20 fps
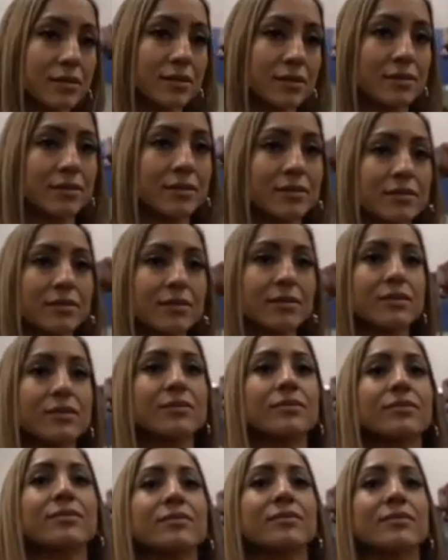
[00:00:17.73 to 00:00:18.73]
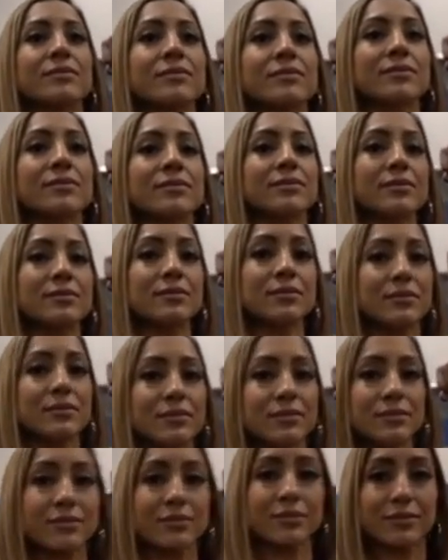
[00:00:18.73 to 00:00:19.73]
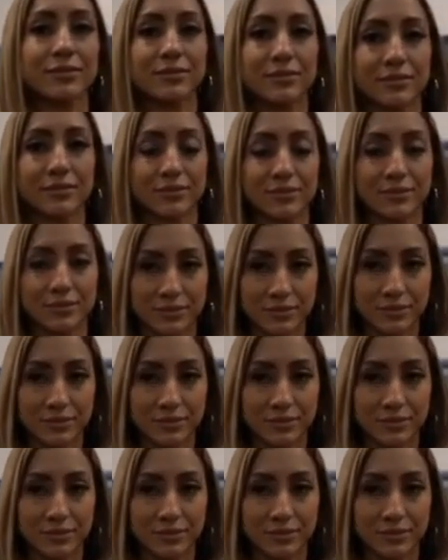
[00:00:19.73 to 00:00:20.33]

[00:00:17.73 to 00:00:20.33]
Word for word: and developing a strong and muscular